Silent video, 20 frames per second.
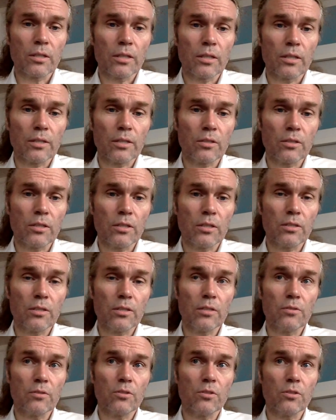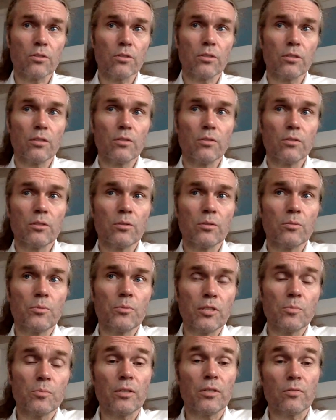And
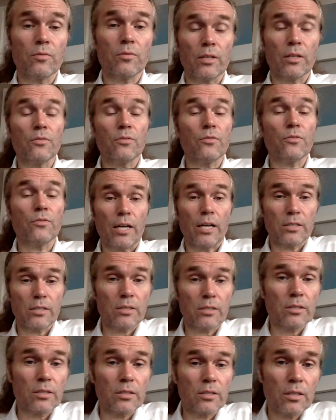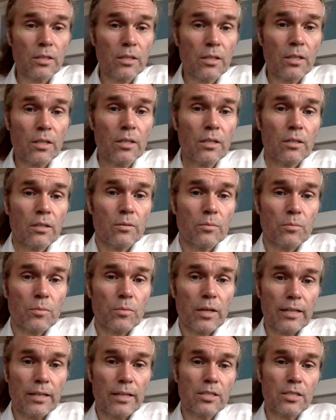it's been very fast. My
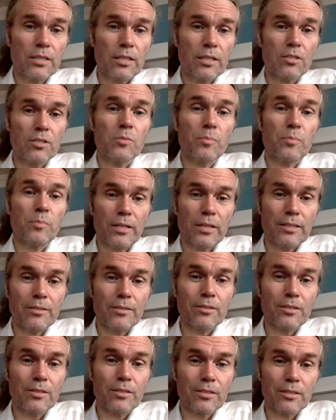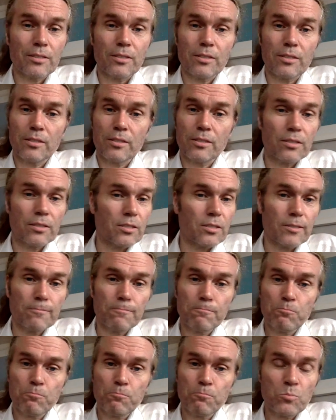head's still spinning, because it's just
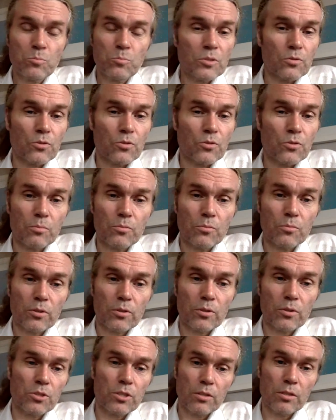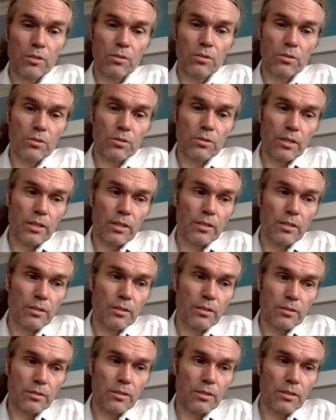from 0
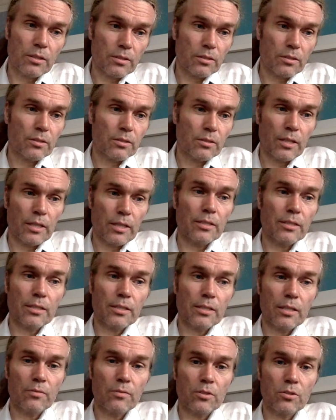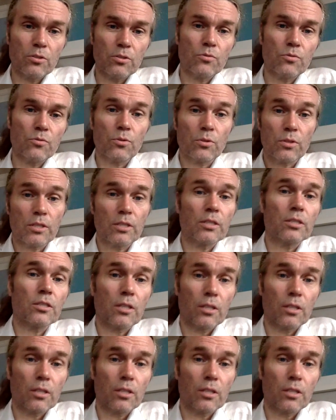in 97 to 46